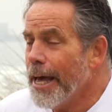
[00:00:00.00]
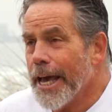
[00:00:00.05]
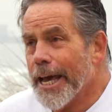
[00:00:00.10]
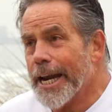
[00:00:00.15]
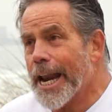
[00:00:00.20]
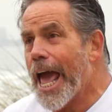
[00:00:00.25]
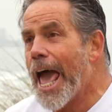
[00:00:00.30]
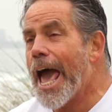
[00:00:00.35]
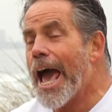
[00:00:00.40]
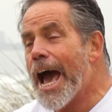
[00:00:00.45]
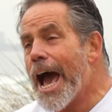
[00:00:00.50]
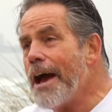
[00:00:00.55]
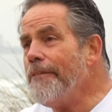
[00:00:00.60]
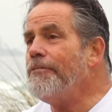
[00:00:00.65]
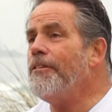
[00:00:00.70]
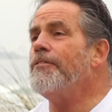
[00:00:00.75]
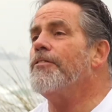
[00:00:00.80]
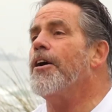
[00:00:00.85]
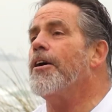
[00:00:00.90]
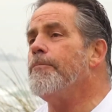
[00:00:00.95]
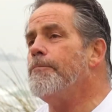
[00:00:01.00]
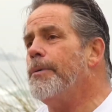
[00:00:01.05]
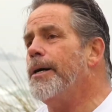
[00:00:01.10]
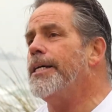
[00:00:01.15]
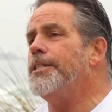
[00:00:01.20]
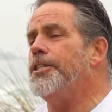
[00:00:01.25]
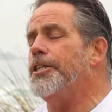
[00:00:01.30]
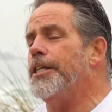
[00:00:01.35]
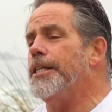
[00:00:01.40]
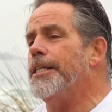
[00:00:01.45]
And half of our
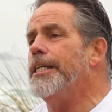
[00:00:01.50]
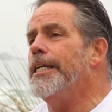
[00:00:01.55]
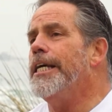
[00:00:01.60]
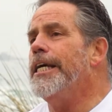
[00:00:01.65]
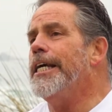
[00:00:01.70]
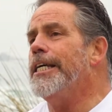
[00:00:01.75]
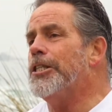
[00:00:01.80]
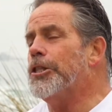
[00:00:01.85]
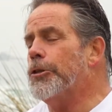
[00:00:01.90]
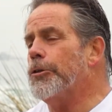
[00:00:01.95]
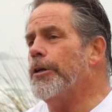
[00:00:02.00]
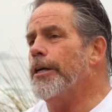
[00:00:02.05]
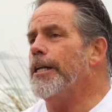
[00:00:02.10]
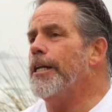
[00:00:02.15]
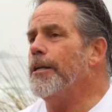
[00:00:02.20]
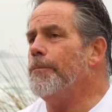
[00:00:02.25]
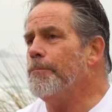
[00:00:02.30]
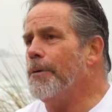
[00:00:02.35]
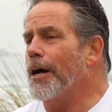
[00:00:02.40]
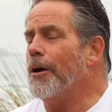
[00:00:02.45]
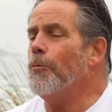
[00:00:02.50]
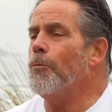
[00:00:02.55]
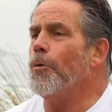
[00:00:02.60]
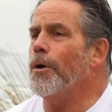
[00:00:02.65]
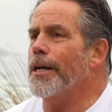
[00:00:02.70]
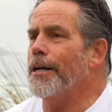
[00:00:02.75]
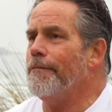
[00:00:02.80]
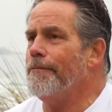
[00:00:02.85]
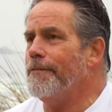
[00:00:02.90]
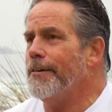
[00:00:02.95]
budget is created by
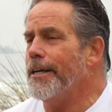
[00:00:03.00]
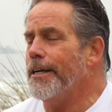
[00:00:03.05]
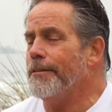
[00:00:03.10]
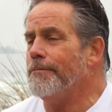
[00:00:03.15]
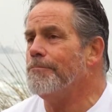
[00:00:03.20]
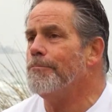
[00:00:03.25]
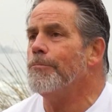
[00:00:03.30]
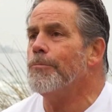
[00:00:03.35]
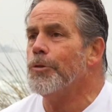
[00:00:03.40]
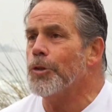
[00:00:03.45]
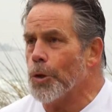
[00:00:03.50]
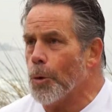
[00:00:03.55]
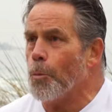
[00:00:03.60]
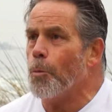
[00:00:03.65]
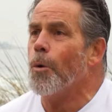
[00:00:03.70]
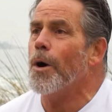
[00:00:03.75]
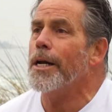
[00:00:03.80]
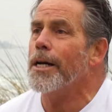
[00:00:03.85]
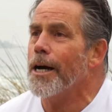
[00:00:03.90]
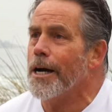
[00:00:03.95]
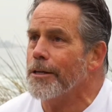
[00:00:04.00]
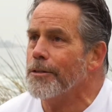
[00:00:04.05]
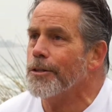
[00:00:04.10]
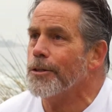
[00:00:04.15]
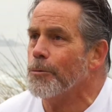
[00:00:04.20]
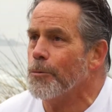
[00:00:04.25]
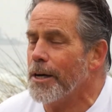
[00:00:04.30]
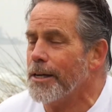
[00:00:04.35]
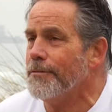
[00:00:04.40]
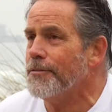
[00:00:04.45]
one event the
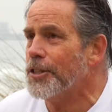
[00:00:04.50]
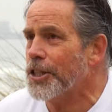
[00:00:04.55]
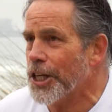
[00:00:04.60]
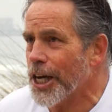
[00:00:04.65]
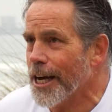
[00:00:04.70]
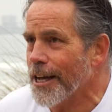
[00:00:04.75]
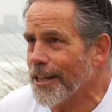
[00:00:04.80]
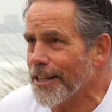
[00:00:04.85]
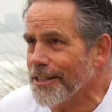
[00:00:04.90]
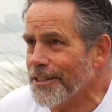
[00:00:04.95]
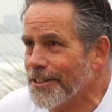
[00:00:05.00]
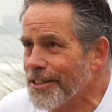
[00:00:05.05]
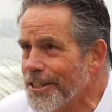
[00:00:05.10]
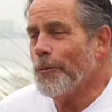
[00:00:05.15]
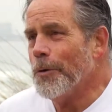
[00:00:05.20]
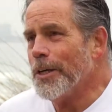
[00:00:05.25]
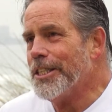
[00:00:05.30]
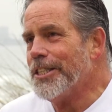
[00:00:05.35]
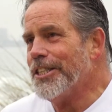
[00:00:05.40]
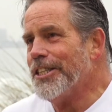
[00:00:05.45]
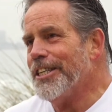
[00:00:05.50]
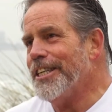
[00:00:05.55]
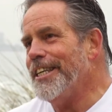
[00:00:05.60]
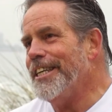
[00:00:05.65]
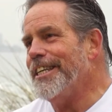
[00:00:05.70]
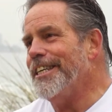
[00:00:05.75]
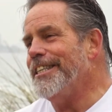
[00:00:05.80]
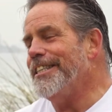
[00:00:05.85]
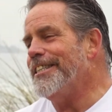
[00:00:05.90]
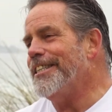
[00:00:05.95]
100 Wave Challenge, which
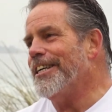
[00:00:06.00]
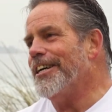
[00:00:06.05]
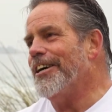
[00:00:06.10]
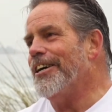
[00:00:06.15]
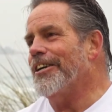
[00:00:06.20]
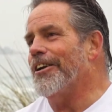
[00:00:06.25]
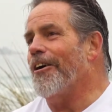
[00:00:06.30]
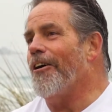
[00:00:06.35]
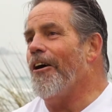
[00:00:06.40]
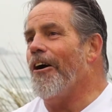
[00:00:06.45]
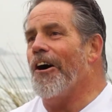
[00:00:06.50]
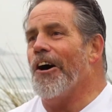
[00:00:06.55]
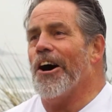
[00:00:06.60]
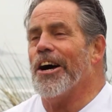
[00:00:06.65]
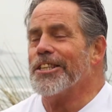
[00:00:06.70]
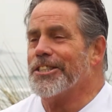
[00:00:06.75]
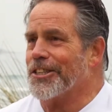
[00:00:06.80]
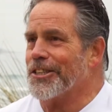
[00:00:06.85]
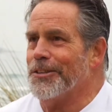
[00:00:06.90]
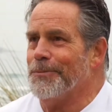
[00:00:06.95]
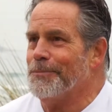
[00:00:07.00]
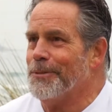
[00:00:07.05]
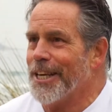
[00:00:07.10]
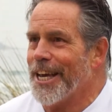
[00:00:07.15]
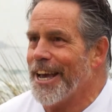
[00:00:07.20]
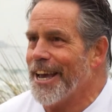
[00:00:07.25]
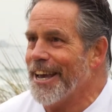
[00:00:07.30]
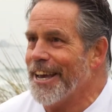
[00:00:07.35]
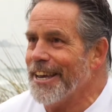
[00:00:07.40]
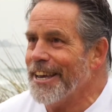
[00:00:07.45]
is an awesome
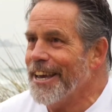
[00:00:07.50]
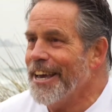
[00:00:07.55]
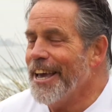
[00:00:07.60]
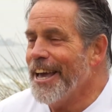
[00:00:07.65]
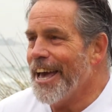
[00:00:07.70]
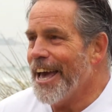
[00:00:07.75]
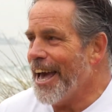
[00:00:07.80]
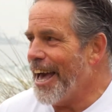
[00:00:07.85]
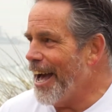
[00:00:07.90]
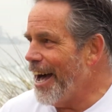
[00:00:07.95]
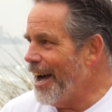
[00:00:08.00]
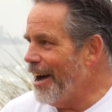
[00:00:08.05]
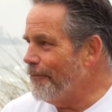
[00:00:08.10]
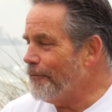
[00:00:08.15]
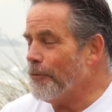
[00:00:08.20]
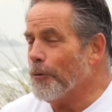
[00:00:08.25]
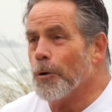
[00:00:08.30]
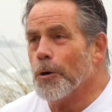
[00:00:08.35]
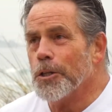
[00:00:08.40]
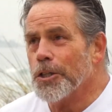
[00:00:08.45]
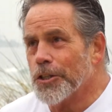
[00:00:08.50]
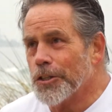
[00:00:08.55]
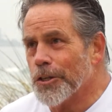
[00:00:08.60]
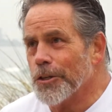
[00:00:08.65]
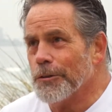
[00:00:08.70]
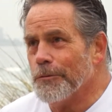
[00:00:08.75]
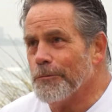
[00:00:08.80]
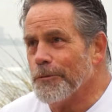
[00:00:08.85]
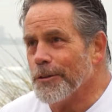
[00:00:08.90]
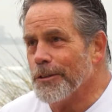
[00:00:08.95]
day uh, for
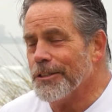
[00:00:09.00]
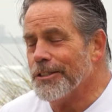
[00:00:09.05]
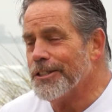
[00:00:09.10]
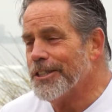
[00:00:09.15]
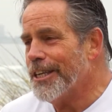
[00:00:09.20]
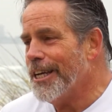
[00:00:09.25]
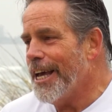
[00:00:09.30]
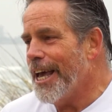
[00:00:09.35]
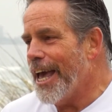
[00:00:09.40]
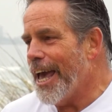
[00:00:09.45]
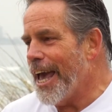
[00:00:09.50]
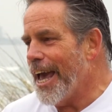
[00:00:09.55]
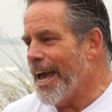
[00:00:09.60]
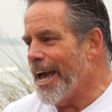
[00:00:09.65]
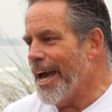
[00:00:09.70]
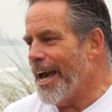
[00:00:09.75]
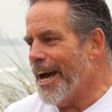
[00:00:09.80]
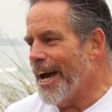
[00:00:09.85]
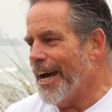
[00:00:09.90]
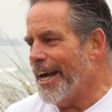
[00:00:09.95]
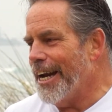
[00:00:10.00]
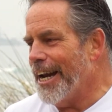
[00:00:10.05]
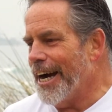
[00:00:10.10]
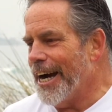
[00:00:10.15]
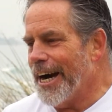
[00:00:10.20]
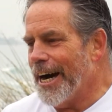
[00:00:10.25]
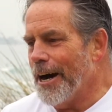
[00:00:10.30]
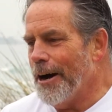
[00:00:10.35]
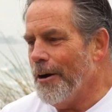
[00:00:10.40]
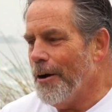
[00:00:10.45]
surfers. And
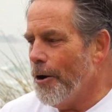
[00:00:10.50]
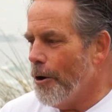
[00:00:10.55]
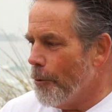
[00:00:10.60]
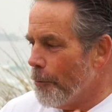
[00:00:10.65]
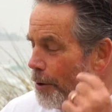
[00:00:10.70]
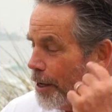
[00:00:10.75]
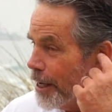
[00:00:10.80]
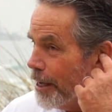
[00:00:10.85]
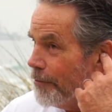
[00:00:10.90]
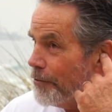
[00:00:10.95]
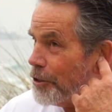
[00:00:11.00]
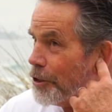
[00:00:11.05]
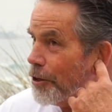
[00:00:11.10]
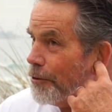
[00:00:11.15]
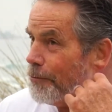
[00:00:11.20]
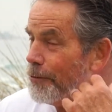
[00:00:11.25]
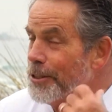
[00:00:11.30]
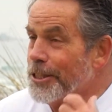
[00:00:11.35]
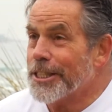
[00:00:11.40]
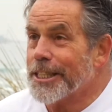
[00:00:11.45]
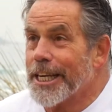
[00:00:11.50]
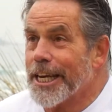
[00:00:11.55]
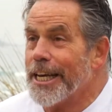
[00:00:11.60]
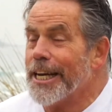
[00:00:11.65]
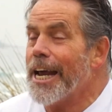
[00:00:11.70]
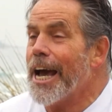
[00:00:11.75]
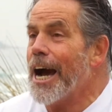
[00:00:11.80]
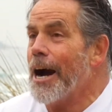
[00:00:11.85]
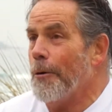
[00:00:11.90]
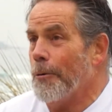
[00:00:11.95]
uh, we give surfers
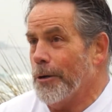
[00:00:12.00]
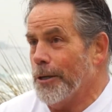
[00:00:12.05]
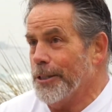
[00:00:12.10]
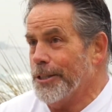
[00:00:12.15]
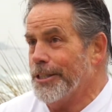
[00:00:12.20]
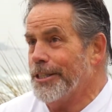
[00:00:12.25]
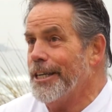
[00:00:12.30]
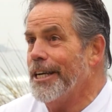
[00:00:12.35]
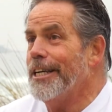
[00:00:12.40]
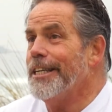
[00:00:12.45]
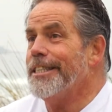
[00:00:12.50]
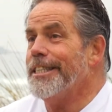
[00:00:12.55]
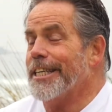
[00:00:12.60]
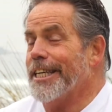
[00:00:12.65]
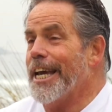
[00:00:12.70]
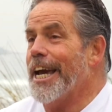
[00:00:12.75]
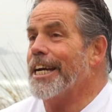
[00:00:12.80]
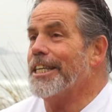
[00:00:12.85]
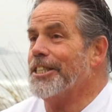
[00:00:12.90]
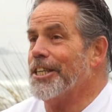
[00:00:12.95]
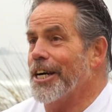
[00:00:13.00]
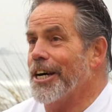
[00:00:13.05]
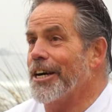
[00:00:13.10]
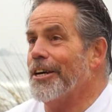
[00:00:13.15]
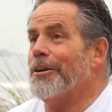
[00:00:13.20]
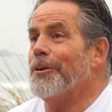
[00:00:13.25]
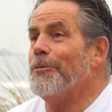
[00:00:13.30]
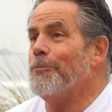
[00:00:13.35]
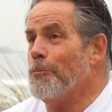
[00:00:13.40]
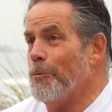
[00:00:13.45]
10 hours to catch a
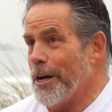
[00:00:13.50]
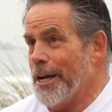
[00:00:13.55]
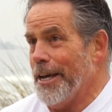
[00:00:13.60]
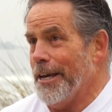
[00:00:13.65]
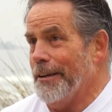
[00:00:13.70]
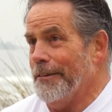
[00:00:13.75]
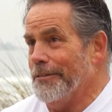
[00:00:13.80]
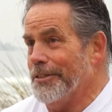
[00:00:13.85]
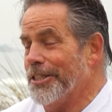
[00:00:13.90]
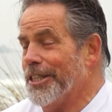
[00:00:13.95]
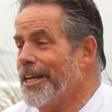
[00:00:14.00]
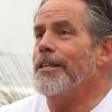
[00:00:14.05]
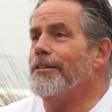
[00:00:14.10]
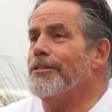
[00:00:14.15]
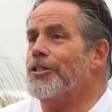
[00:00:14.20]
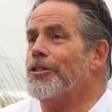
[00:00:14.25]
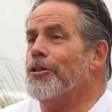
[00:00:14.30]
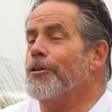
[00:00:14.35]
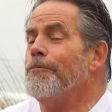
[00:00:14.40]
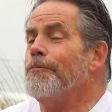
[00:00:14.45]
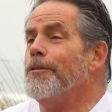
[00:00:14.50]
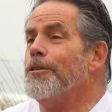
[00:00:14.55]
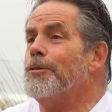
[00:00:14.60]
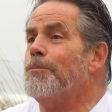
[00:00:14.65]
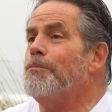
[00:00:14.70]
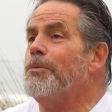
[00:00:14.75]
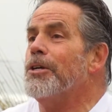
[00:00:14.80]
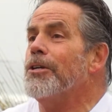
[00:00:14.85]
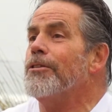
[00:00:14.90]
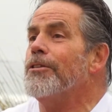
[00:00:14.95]
hundred waves. The
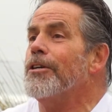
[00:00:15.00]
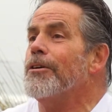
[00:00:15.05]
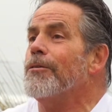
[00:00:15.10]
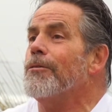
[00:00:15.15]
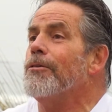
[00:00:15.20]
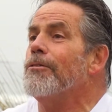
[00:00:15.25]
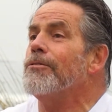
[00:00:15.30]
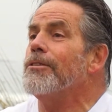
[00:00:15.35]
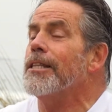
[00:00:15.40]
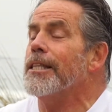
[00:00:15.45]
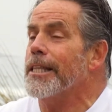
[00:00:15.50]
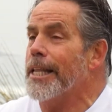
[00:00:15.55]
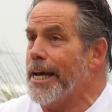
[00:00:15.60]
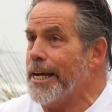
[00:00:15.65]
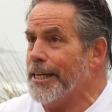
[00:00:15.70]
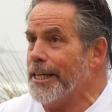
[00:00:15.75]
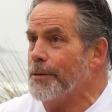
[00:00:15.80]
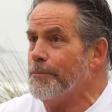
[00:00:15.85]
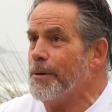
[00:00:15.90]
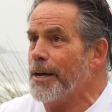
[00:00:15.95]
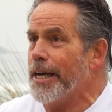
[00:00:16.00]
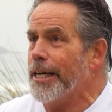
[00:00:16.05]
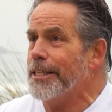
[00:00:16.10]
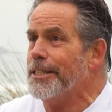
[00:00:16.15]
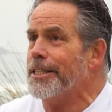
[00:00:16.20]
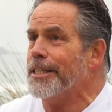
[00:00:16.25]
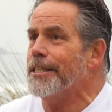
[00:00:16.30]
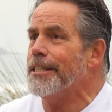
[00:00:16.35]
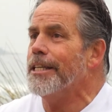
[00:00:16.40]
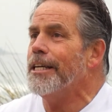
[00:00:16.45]
surfers build their own landing
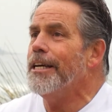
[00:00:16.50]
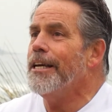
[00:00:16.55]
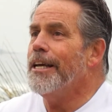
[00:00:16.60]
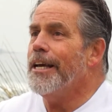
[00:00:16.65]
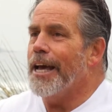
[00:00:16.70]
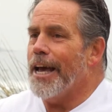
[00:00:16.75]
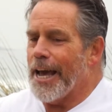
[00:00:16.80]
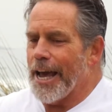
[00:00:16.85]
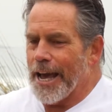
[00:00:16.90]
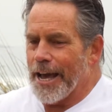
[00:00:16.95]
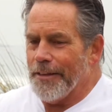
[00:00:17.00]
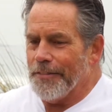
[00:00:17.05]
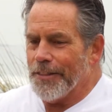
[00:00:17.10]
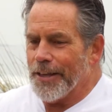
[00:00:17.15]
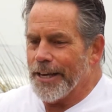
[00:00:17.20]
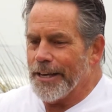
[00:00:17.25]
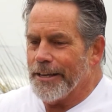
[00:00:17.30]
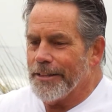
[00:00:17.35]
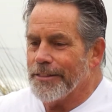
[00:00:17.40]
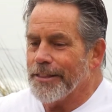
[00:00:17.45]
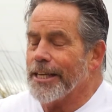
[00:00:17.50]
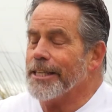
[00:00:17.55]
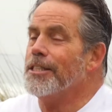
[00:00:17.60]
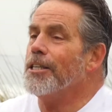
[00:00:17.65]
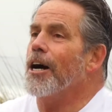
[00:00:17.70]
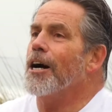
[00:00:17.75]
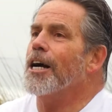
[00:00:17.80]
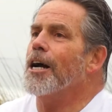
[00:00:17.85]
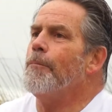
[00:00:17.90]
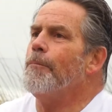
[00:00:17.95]
page and and they, they
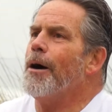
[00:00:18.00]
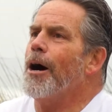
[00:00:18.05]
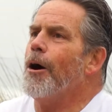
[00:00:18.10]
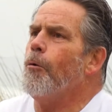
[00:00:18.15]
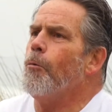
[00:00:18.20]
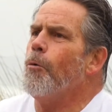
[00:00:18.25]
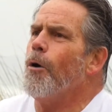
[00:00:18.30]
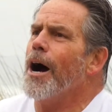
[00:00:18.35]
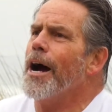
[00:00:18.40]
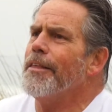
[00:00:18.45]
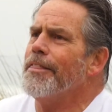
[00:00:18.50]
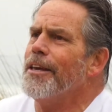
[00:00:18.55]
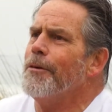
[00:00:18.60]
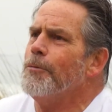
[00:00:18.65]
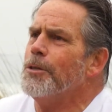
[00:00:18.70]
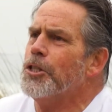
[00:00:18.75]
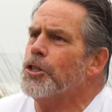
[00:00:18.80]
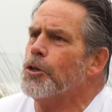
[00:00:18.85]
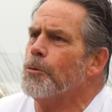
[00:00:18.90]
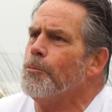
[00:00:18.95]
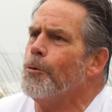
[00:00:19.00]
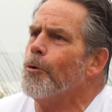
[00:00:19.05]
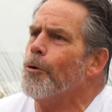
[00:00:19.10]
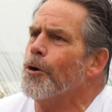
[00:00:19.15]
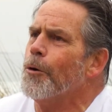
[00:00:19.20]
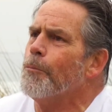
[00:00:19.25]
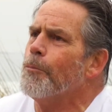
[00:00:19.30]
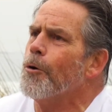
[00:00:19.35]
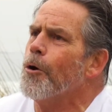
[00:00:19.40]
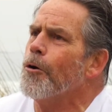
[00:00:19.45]
talk about why they would support
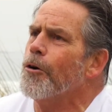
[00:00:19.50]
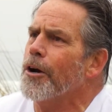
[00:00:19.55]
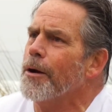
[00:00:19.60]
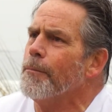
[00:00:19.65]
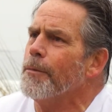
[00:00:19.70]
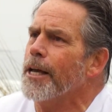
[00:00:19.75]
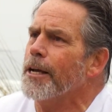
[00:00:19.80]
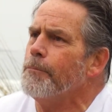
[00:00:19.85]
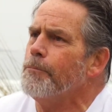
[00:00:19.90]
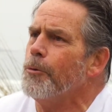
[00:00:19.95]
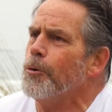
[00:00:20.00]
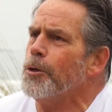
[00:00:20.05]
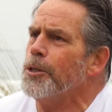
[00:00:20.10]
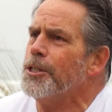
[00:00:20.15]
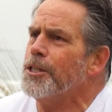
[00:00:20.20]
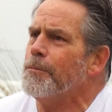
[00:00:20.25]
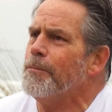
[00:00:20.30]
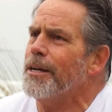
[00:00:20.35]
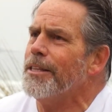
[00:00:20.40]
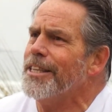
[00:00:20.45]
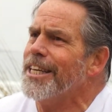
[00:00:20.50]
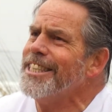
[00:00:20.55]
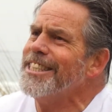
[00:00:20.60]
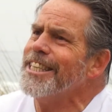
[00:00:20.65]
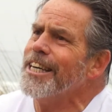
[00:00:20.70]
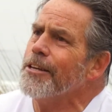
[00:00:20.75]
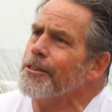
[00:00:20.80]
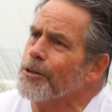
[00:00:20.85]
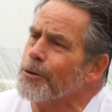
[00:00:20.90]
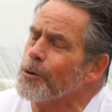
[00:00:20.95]
a program like Boys to Men. They
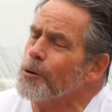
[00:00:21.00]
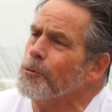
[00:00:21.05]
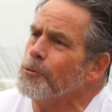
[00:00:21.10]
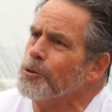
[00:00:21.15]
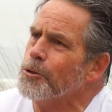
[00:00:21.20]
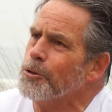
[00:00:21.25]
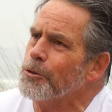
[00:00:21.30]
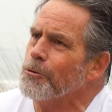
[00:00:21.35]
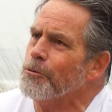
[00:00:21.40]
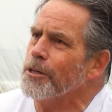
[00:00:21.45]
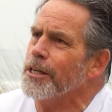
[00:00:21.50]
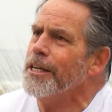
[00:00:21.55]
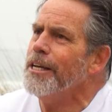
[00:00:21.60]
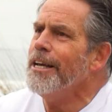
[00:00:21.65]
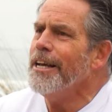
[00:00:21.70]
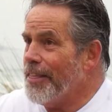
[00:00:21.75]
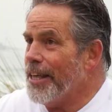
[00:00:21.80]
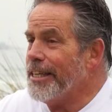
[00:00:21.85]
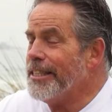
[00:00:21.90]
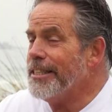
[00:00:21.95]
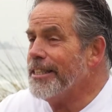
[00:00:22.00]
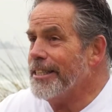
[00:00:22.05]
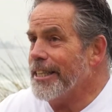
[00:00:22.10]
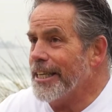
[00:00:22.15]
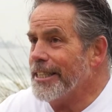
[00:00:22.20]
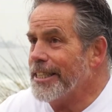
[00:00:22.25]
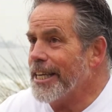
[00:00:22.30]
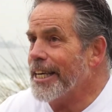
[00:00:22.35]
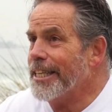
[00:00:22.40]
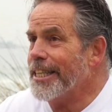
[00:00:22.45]
tell their own story. They,
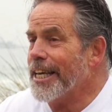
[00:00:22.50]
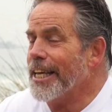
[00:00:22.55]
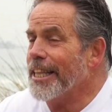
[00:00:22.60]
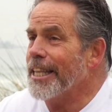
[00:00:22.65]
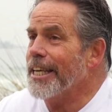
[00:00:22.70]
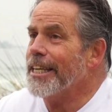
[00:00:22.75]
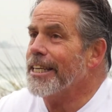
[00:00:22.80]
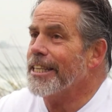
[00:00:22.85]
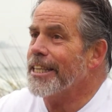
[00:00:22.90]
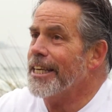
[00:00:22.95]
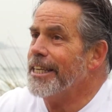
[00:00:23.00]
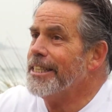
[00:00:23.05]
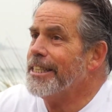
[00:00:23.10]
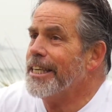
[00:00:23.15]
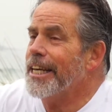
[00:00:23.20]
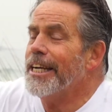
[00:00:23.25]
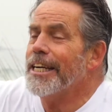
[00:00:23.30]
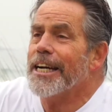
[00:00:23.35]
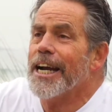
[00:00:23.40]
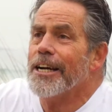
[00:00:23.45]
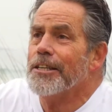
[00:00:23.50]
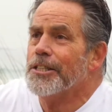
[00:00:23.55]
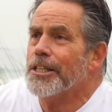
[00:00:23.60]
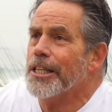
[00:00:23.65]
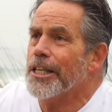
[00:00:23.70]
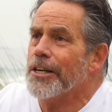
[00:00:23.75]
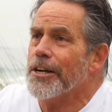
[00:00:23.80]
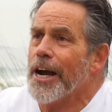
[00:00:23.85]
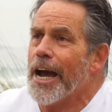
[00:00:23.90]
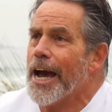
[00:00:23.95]
they take that link and they send it out
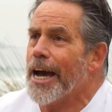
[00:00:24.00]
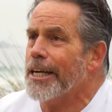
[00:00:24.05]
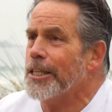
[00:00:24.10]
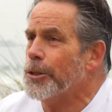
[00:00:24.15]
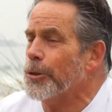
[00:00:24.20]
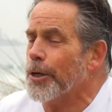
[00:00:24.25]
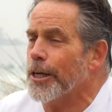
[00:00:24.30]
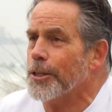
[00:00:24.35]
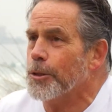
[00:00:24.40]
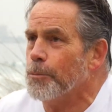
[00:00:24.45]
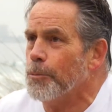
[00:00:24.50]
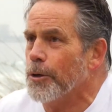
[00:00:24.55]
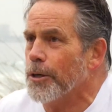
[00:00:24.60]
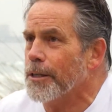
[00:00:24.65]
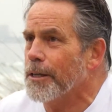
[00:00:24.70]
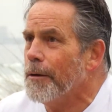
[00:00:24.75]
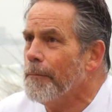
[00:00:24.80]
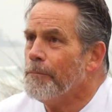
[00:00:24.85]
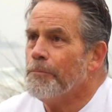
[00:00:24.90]
to their address book.